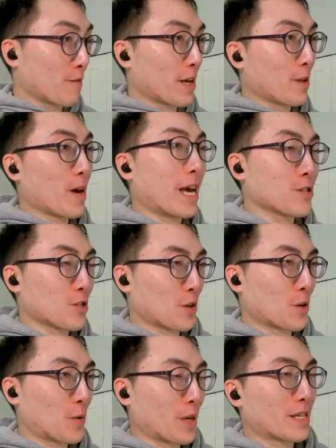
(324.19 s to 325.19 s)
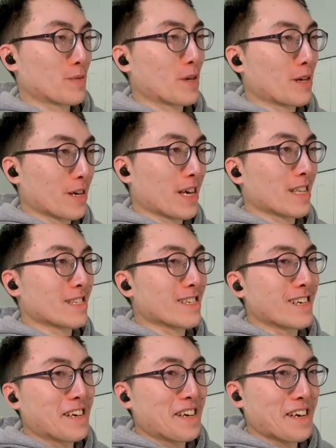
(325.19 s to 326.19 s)
a fellow Asian goalie as well. And yep.
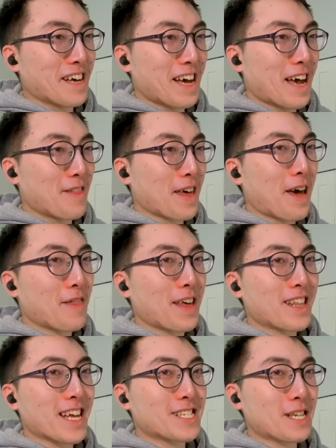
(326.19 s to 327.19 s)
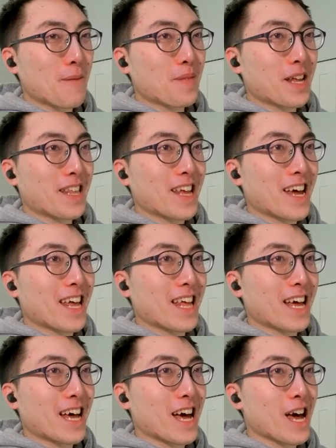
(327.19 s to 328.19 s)
I I think that's something
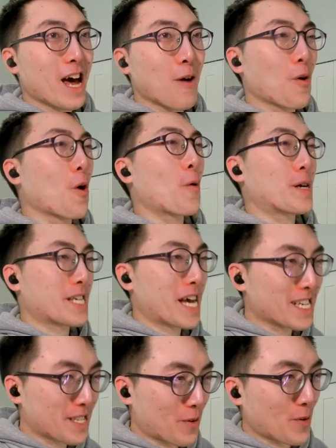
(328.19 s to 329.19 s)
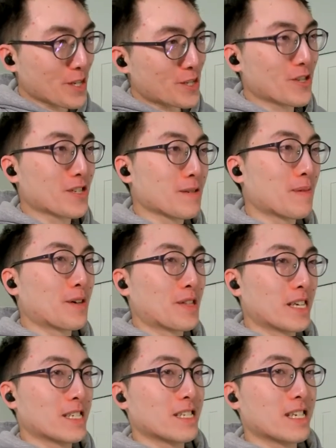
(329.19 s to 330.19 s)
that I I will always ask the questions
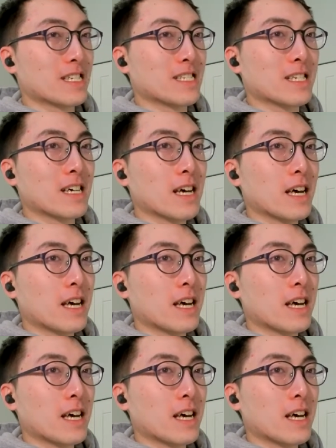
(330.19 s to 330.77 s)
about. This is.